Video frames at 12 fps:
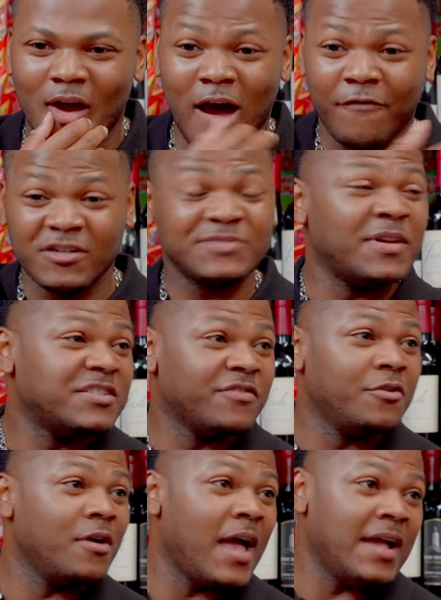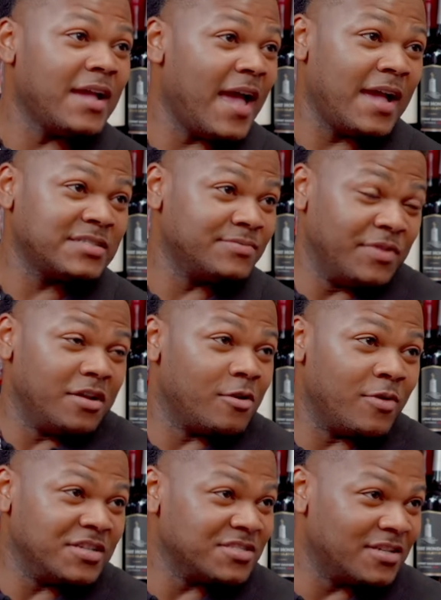offer space for you to ask me a
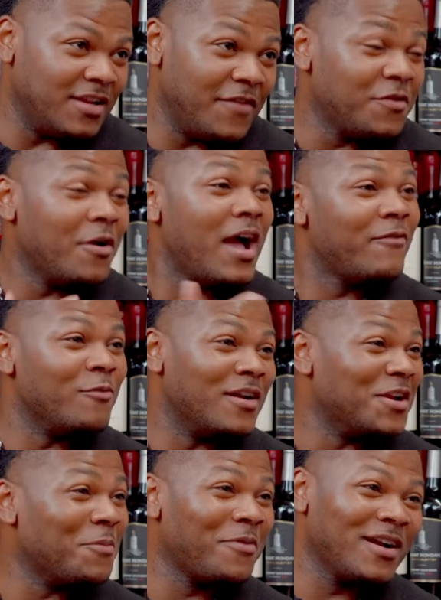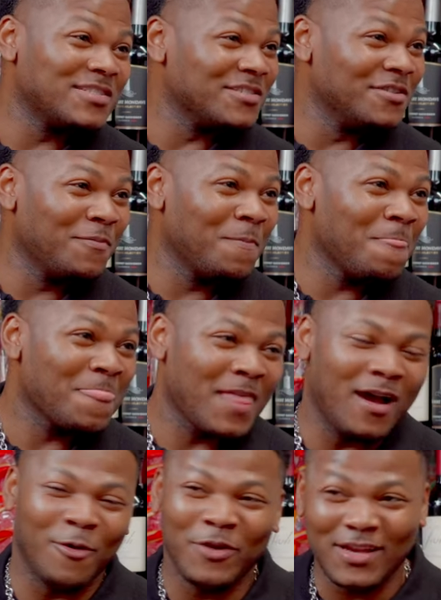question if you have one no pressure yeah
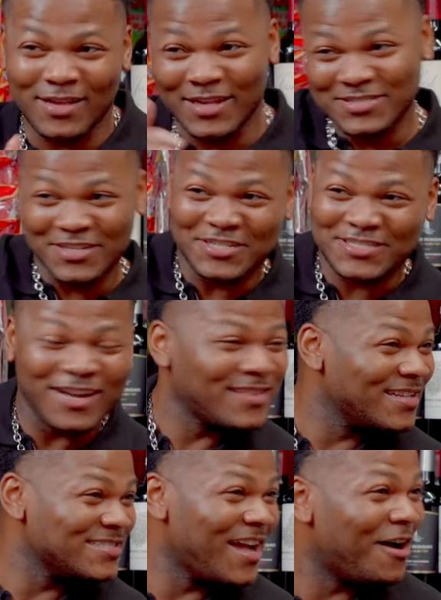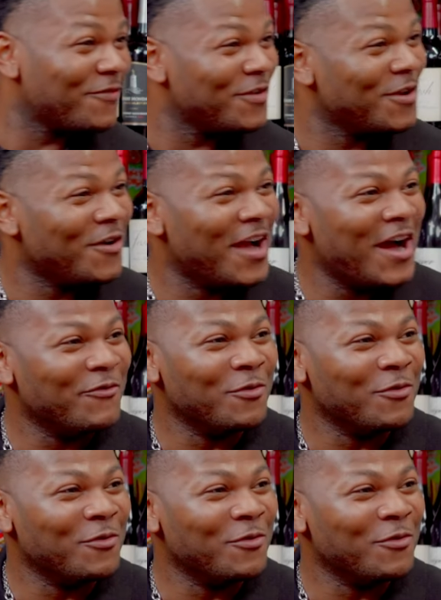uh, we can easily just cut this out if you don't have